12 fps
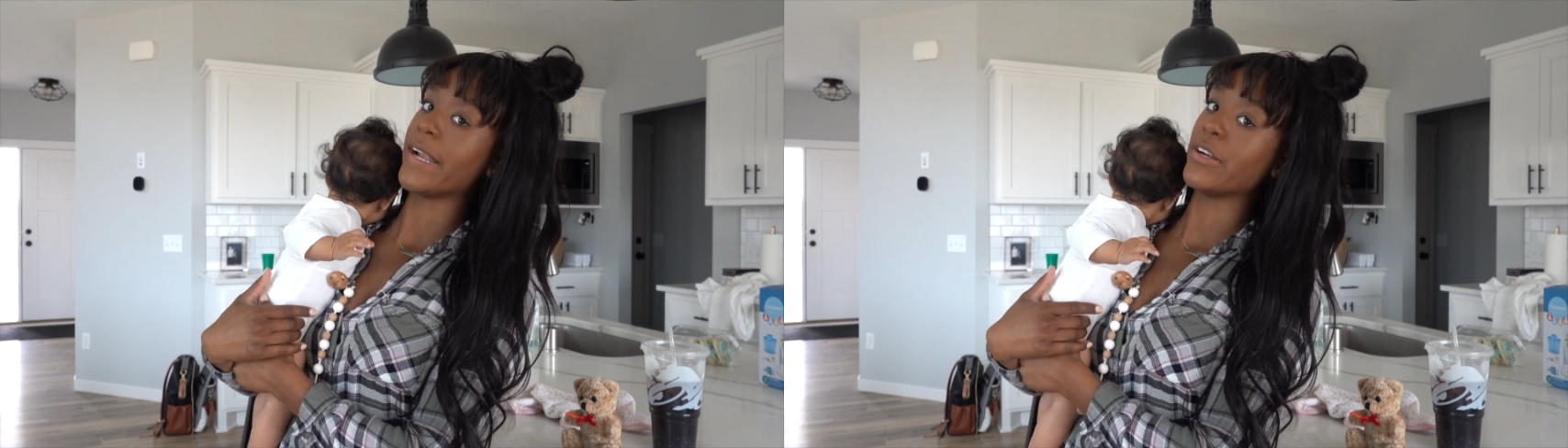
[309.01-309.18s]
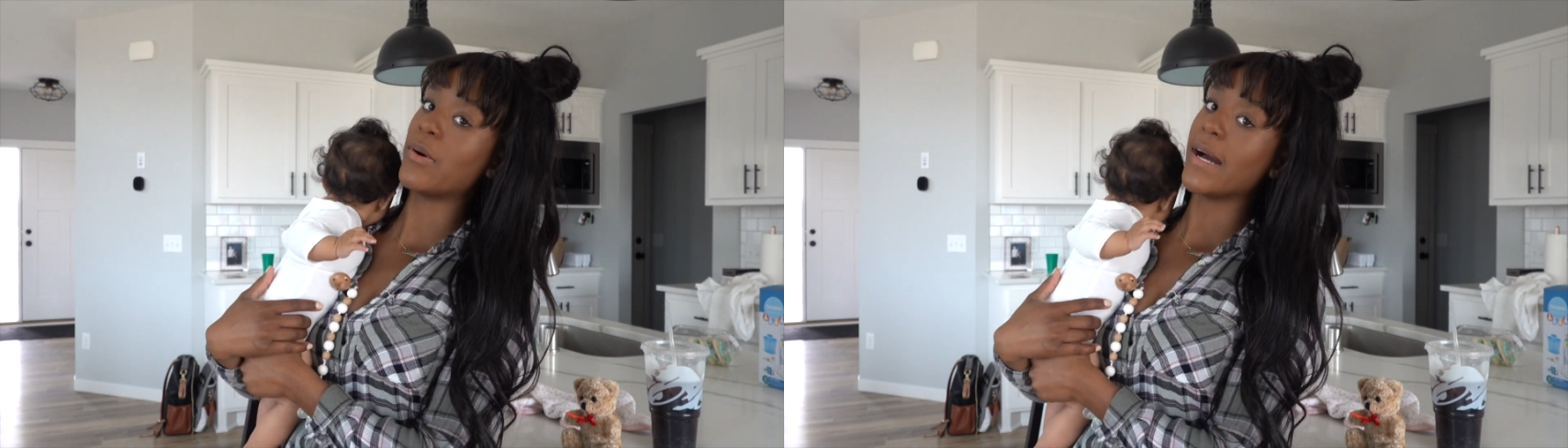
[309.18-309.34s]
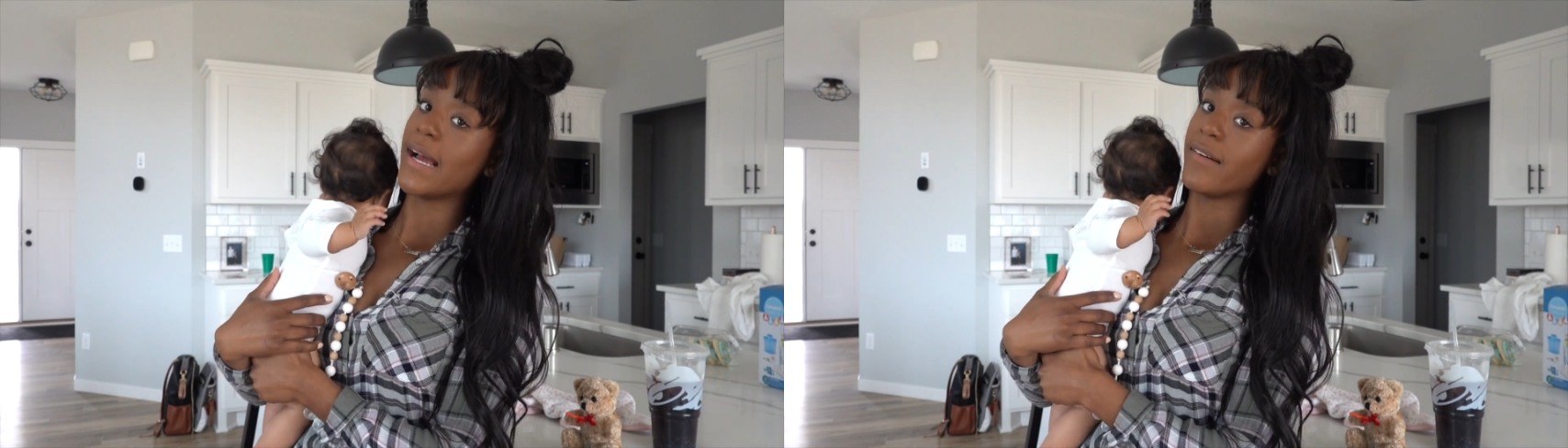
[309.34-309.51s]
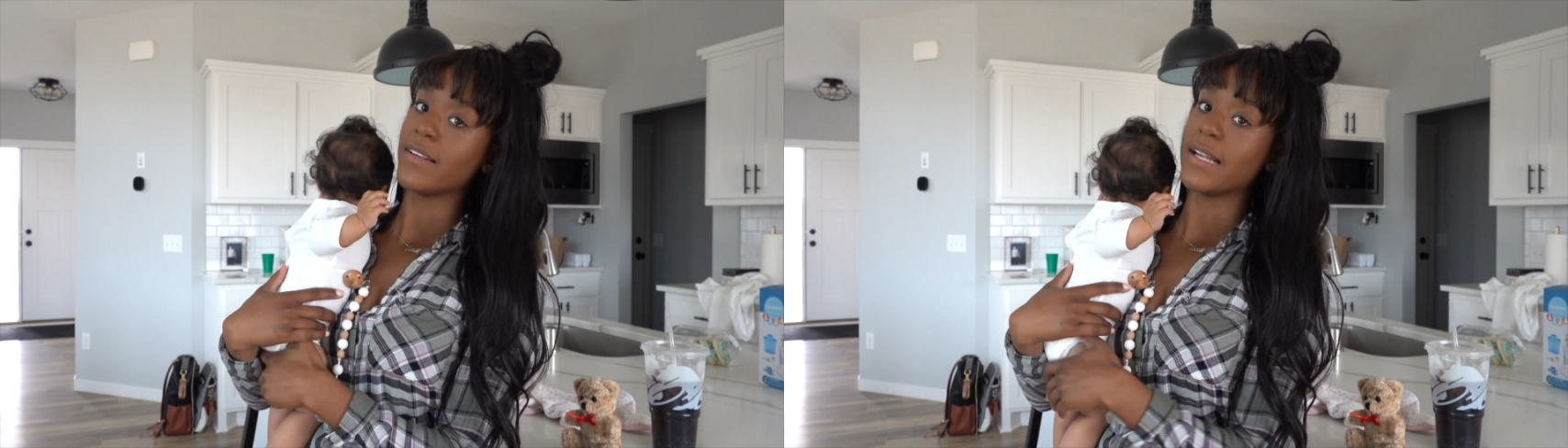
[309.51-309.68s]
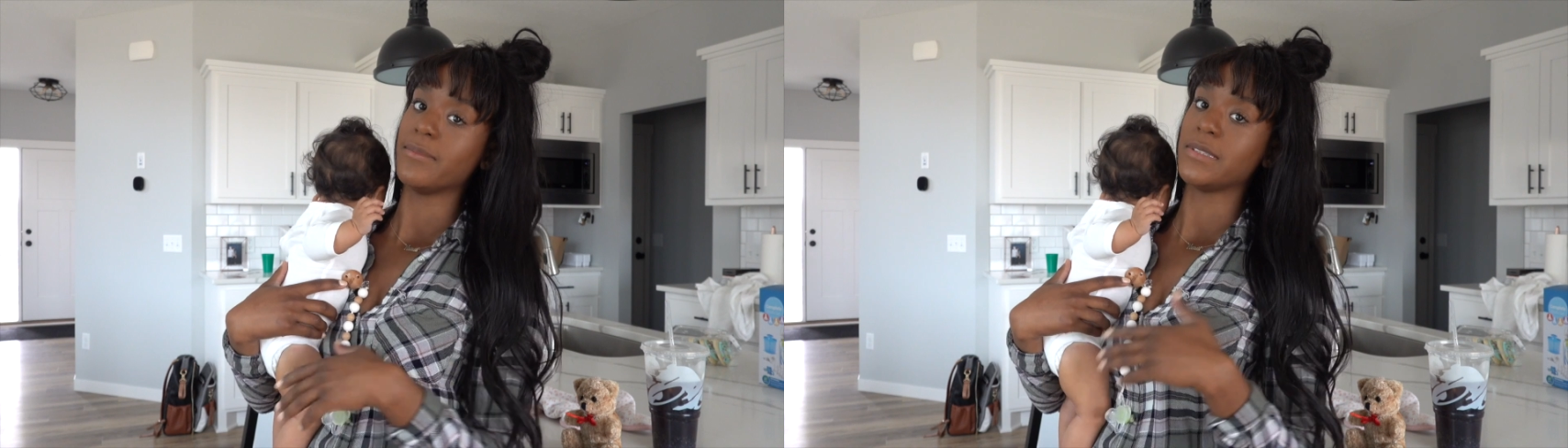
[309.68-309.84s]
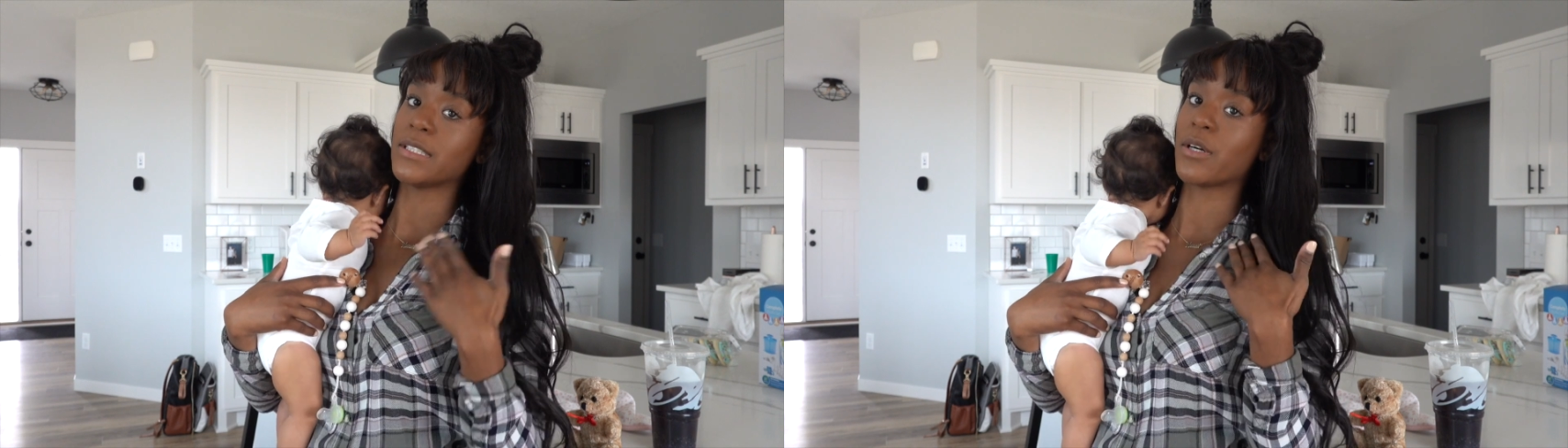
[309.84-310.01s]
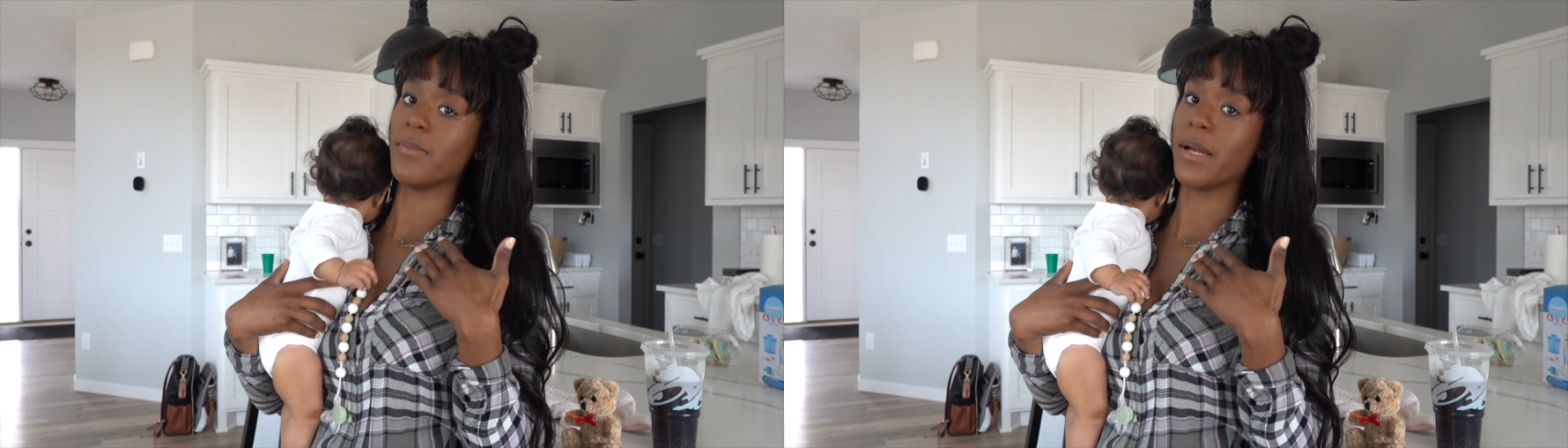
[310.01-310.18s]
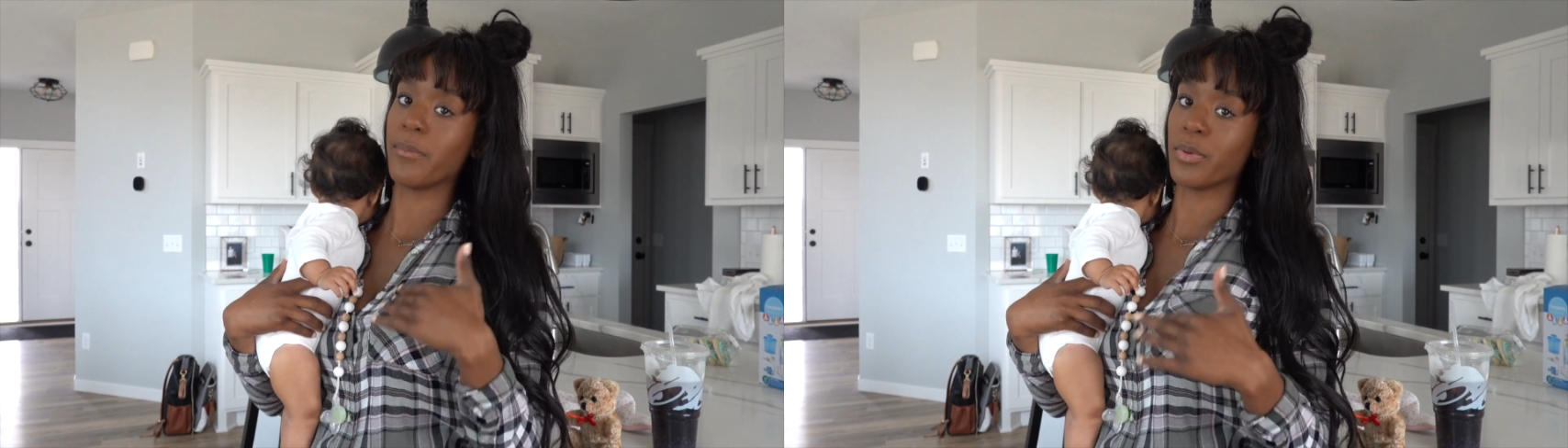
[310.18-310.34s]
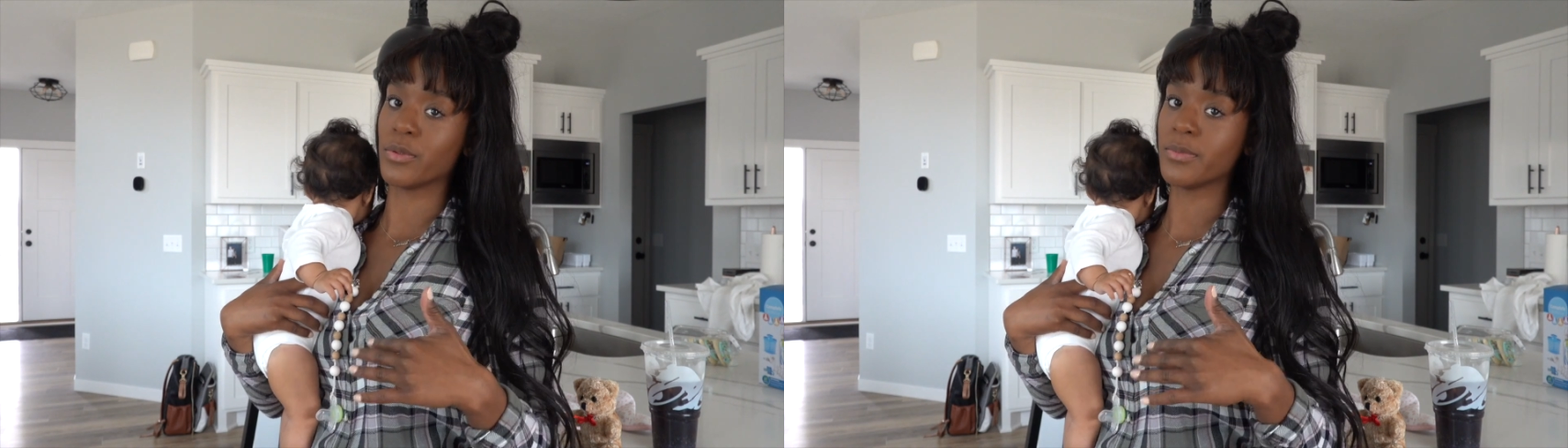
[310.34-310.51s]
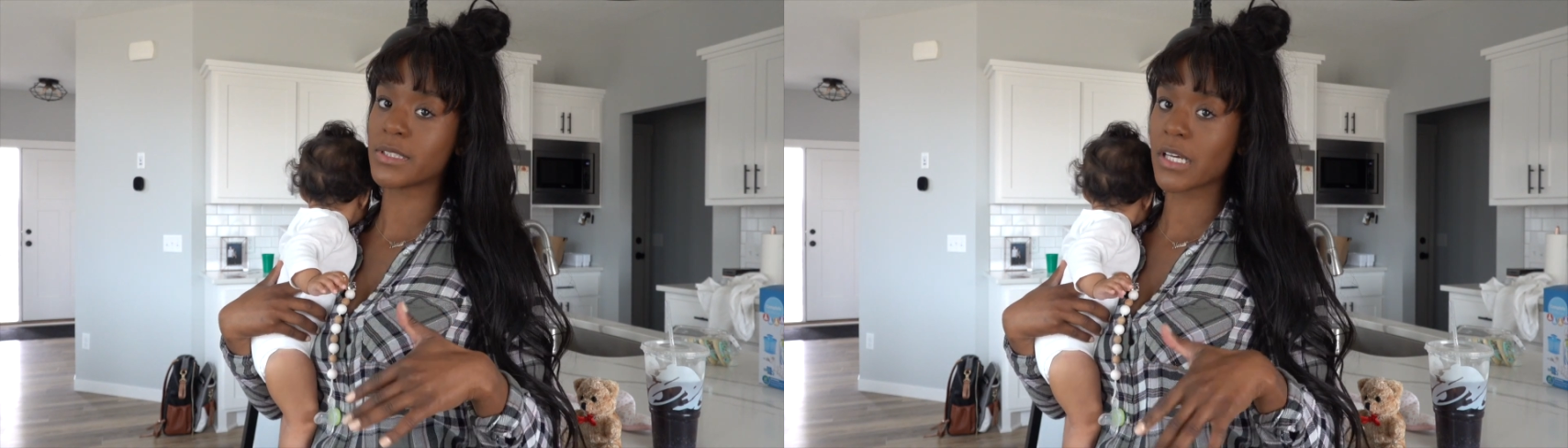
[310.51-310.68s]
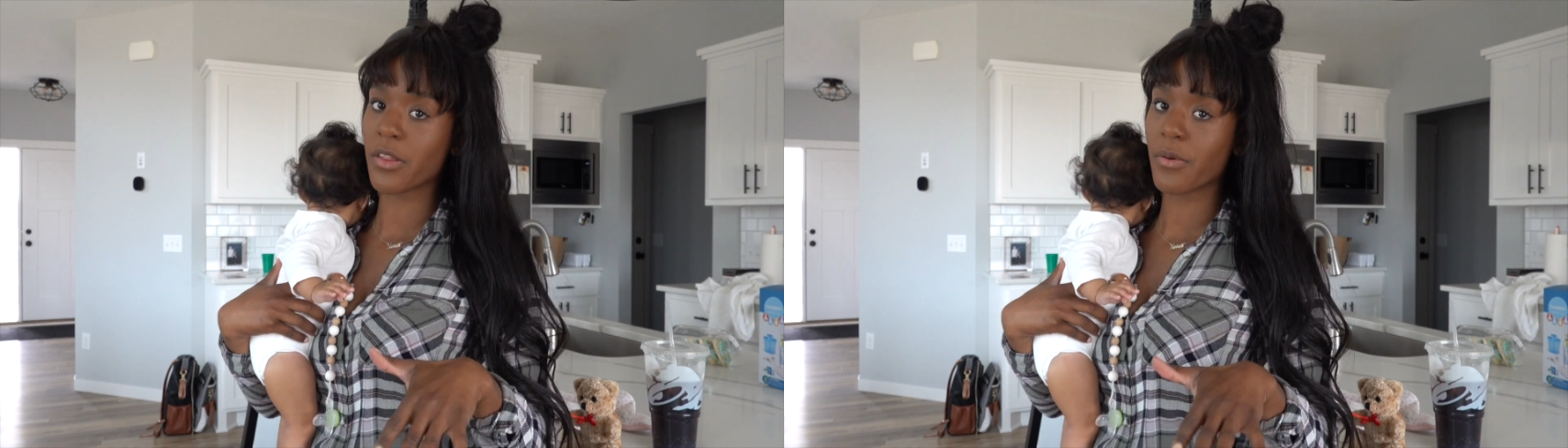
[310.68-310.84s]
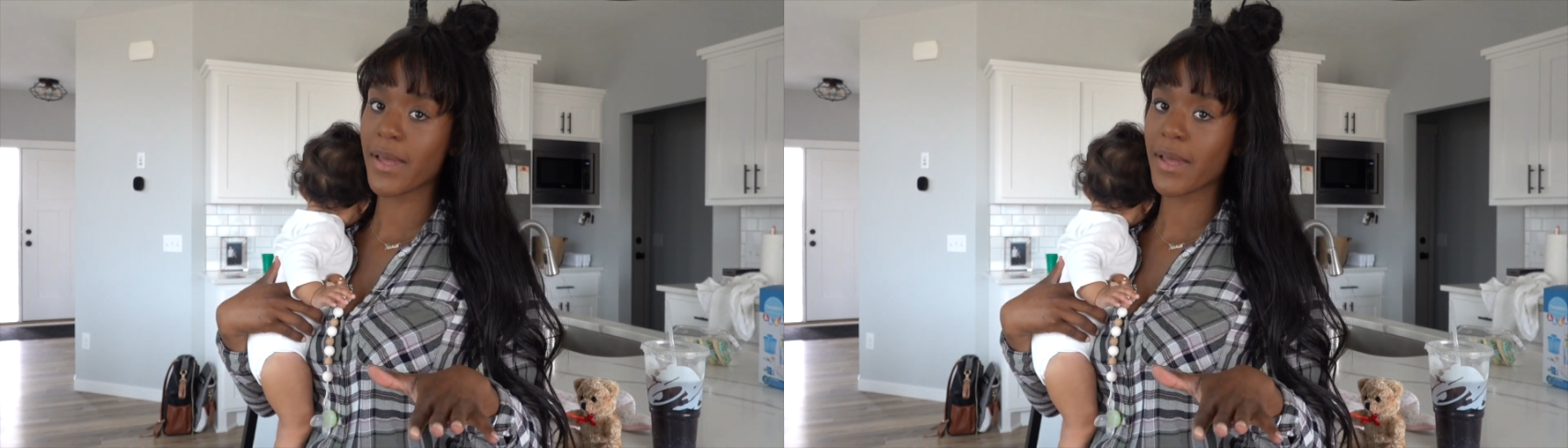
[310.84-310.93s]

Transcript: know I haven't emptied out my boobs all the